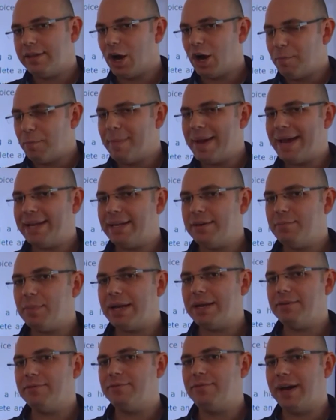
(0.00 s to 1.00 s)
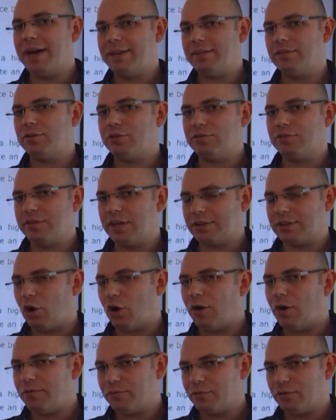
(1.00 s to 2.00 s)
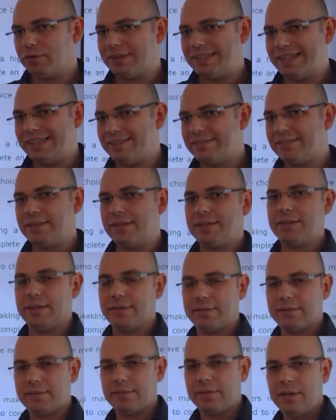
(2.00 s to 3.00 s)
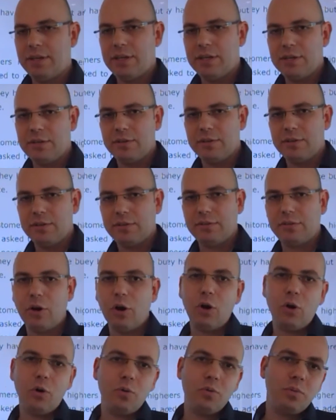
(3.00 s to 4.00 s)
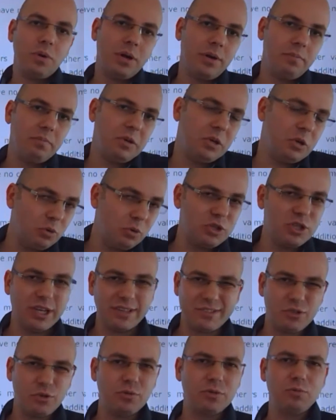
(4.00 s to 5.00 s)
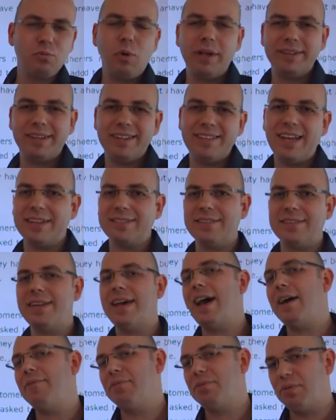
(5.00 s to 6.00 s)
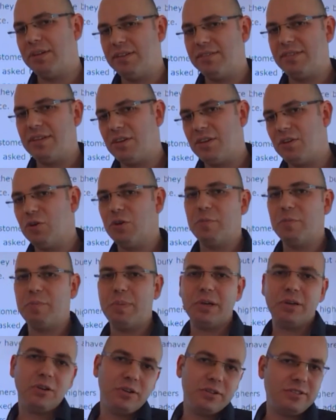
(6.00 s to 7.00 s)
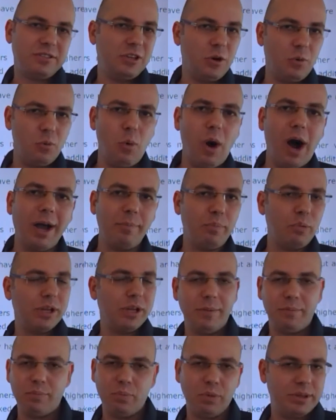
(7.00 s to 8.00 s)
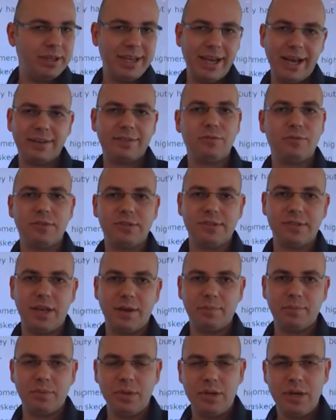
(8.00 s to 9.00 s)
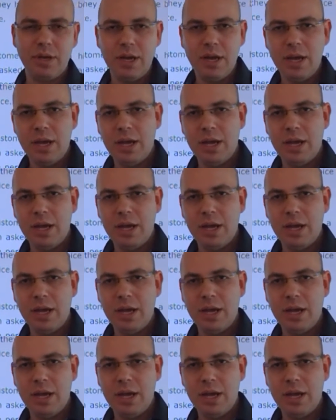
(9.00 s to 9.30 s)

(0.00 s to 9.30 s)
there are many vendors that offer these tickets. So you would just choose one that doesn't have 3D Secure because, you know, why put up with the extra step?